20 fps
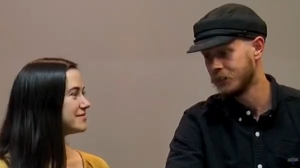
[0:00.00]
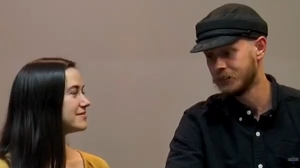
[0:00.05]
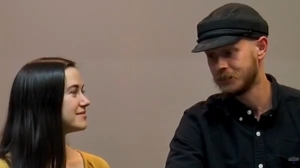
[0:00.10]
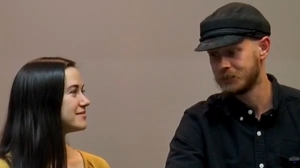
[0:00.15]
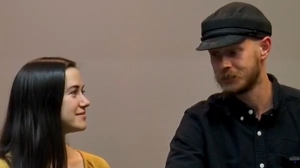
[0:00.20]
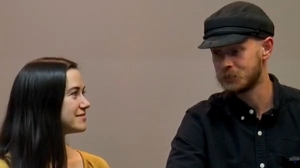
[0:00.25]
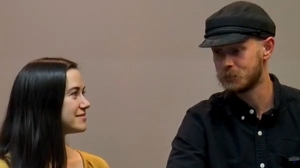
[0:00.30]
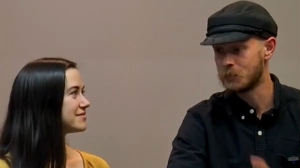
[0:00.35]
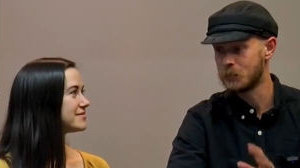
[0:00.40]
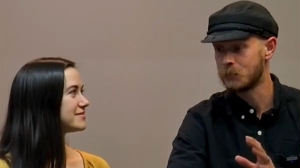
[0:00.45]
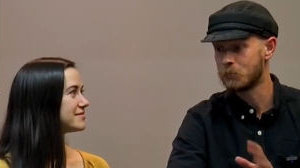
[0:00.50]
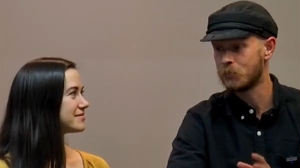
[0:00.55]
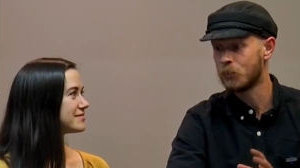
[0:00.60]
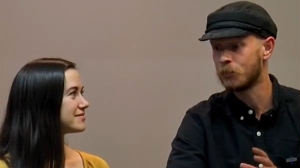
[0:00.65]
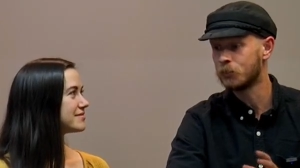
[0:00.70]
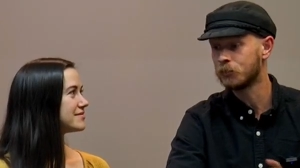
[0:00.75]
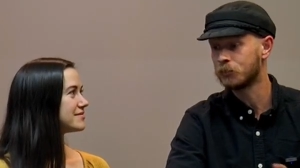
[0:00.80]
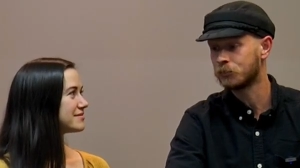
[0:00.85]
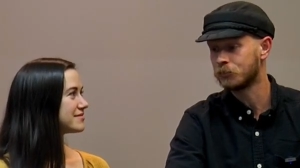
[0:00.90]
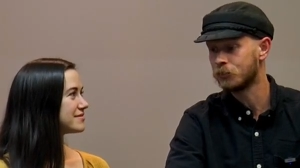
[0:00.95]
Speaker 1: This has been
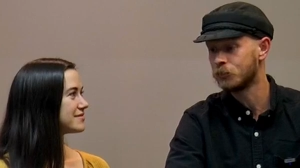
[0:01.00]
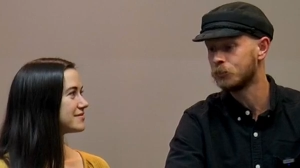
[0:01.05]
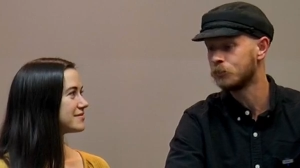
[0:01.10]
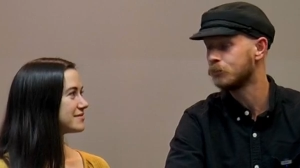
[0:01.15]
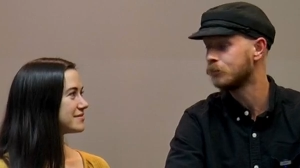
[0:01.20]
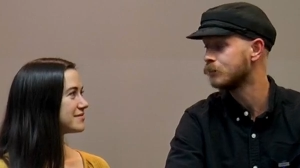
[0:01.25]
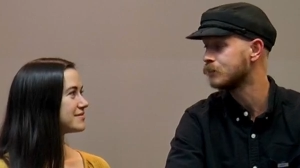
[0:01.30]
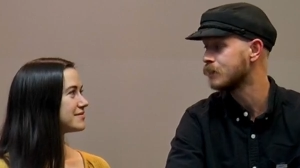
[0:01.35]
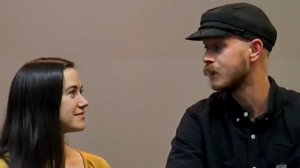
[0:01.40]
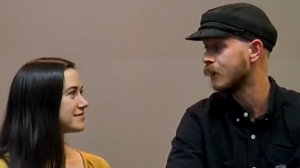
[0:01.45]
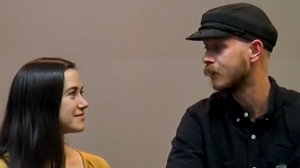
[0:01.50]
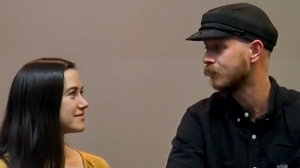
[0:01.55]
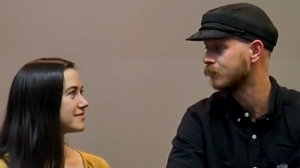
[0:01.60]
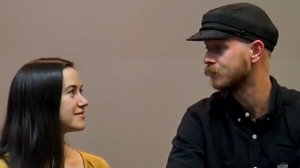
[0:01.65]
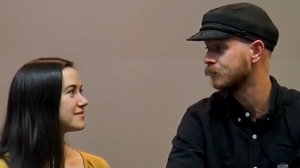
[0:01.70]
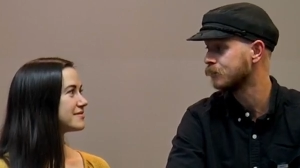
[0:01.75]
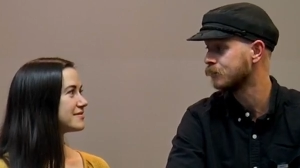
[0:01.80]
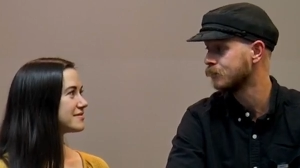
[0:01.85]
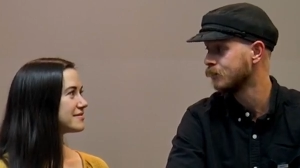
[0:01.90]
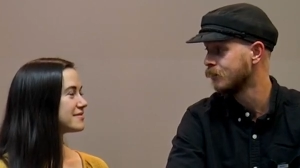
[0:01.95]
put through the
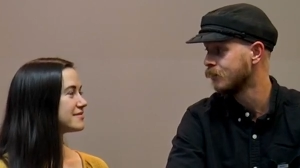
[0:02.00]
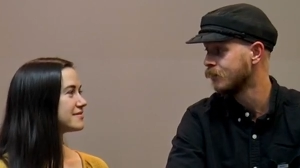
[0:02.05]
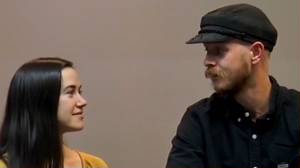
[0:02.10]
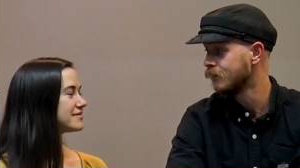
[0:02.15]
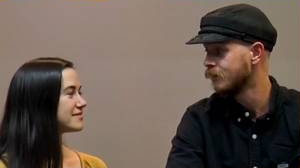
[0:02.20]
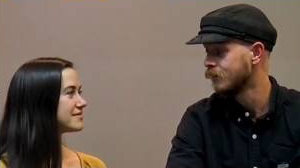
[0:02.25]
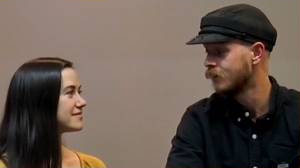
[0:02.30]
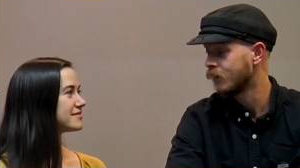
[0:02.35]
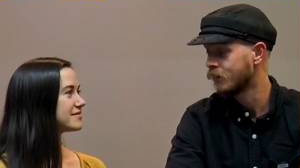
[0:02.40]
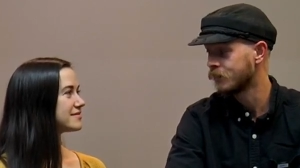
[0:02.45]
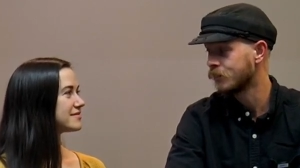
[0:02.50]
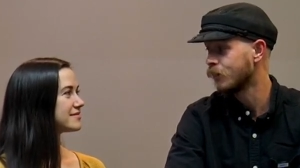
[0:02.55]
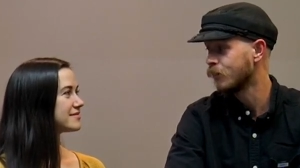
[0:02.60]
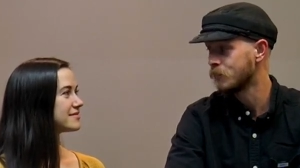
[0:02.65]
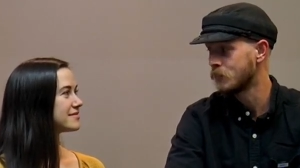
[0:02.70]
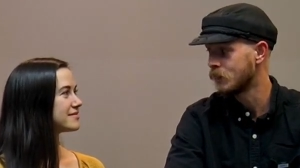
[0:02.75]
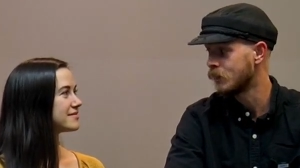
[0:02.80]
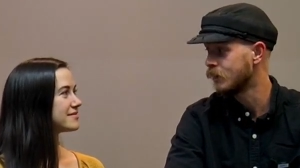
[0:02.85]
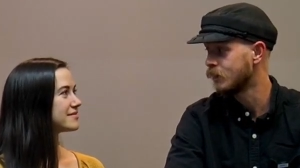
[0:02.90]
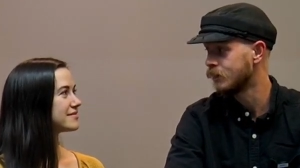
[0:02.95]
test. I think
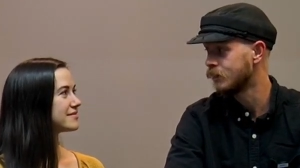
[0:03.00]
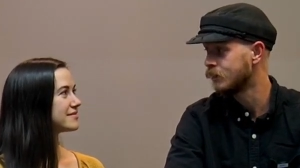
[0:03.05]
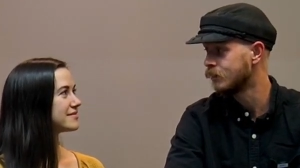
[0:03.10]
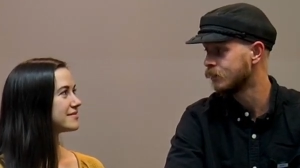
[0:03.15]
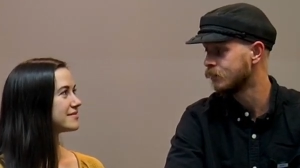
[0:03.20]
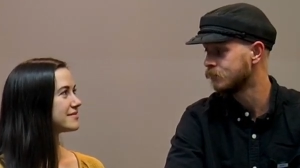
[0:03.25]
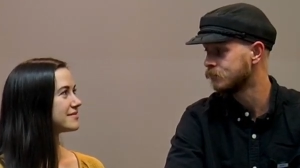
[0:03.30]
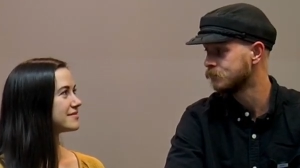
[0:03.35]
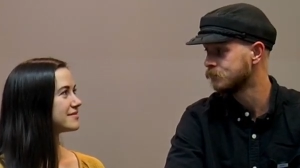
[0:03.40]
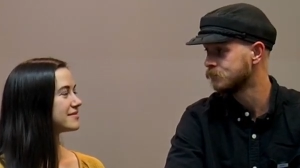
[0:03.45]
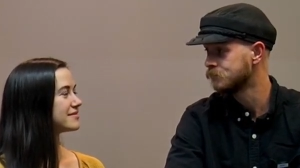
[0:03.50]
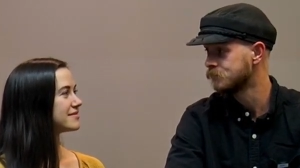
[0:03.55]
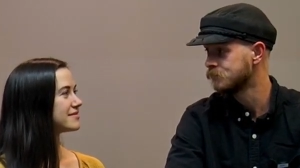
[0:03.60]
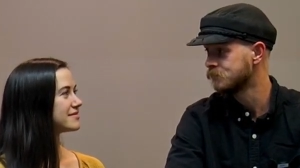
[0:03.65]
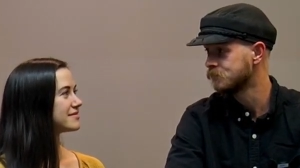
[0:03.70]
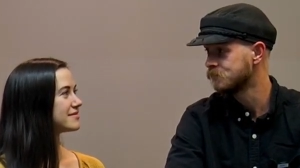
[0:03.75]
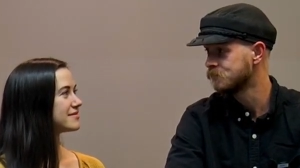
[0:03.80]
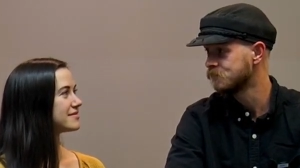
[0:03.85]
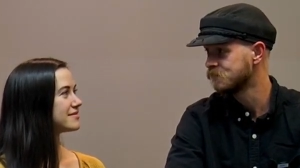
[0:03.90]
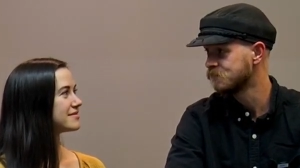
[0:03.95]
I've been eating it
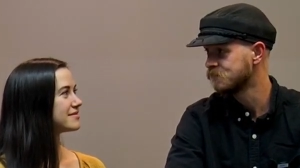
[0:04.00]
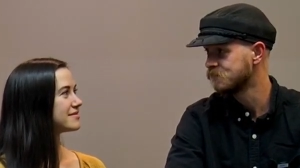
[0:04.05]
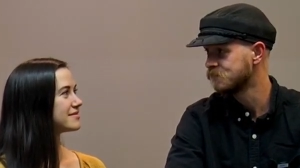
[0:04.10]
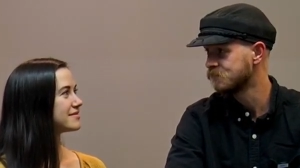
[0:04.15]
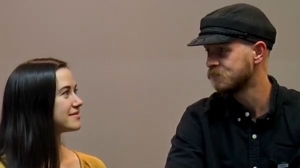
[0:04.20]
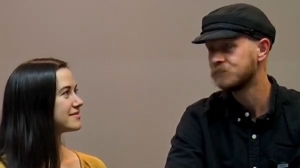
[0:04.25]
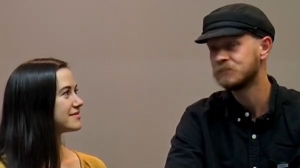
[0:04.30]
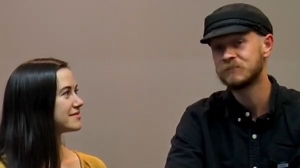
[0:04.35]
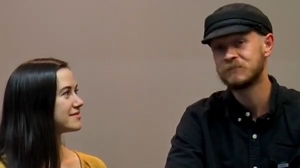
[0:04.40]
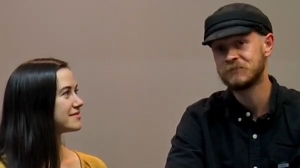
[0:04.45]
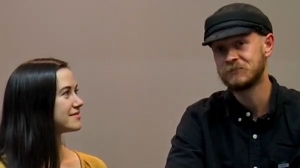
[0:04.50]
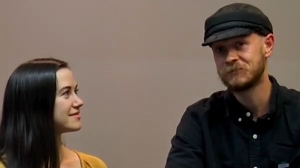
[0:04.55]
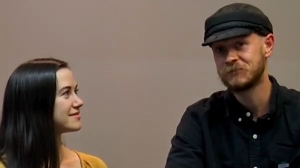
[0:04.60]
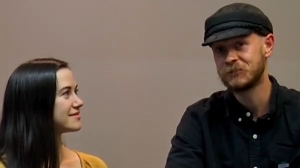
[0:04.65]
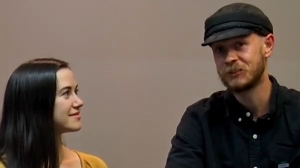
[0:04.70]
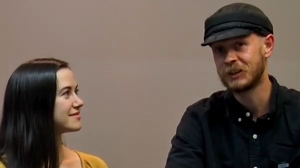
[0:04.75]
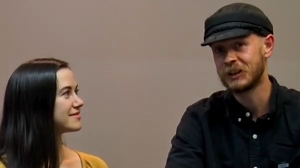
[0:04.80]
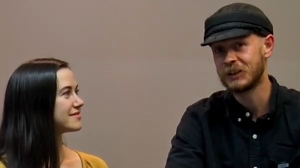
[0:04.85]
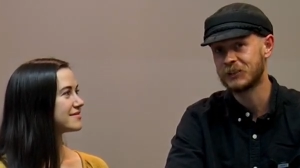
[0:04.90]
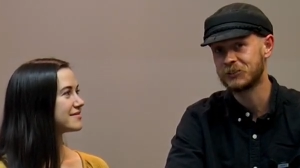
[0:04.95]

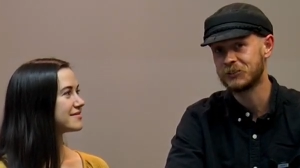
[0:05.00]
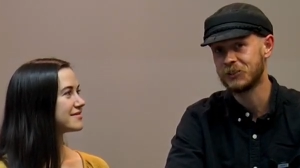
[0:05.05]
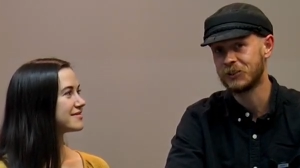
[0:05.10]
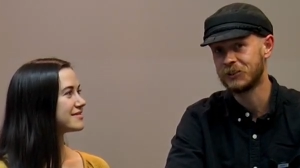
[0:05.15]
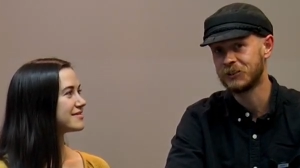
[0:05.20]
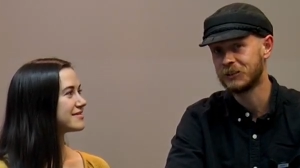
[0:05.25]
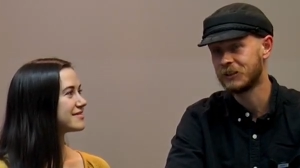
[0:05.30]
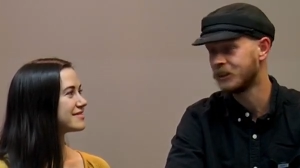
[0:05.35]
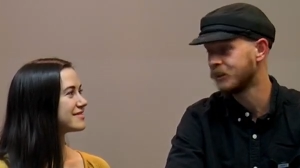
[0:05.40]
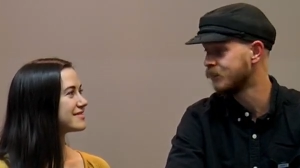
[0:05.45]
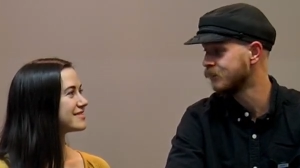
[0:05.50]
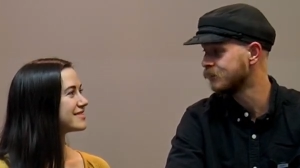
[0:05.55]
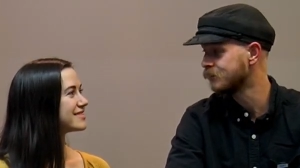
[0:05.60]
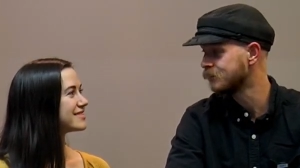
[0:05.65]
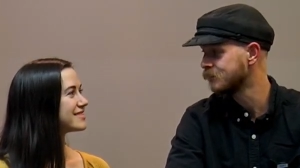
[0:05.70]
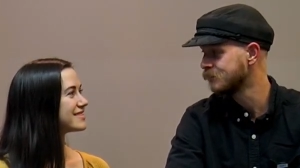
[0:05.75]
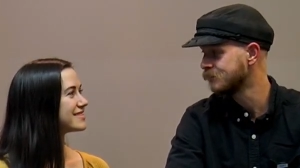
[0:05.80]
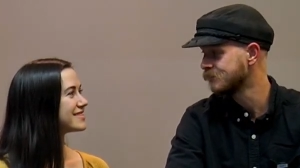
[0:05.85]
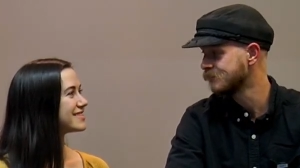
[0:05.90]
for the last nine days